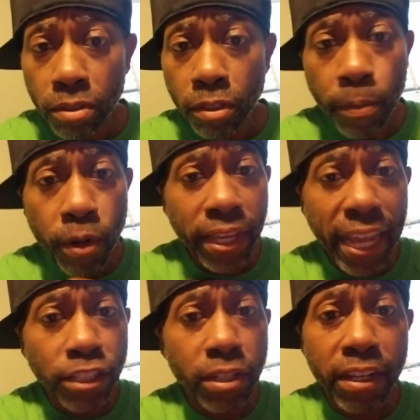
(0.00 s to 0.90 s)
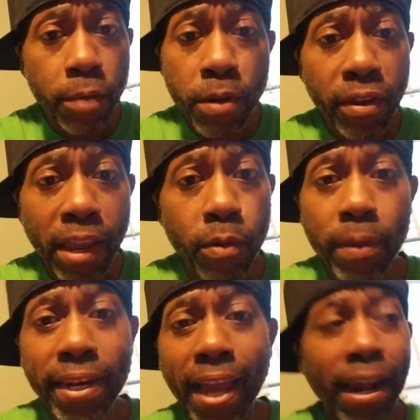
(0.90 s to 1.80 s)
Communication. You didn't communicate with
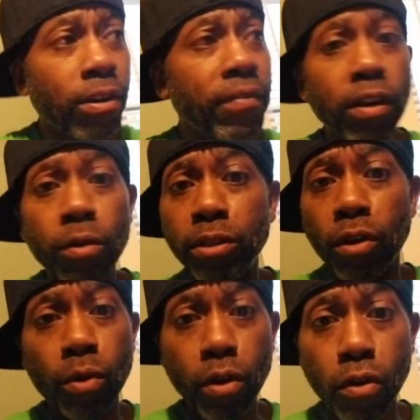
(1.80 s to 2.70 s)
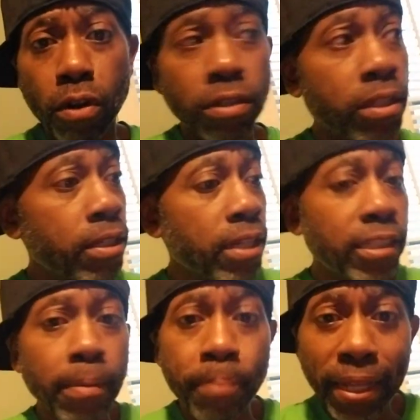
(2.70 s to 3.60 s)
me. I don't even know what's going on. It's
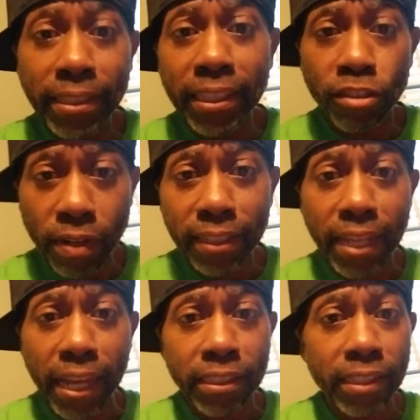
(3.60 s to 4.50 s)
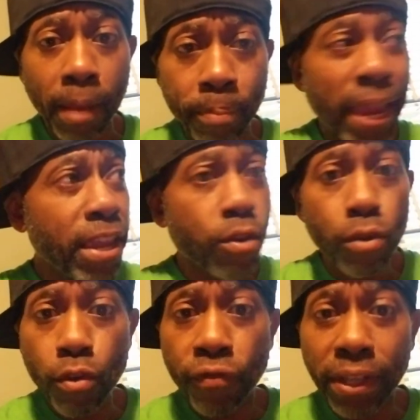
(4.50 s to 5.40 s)
a business transaction. I pay you,
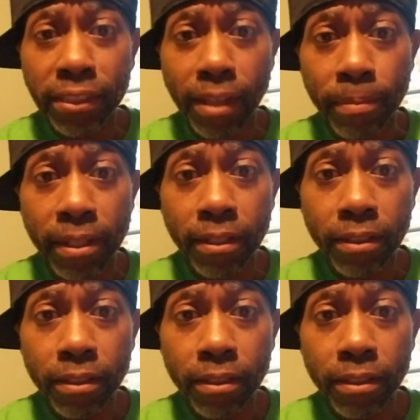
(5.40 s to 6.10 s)
you fix something.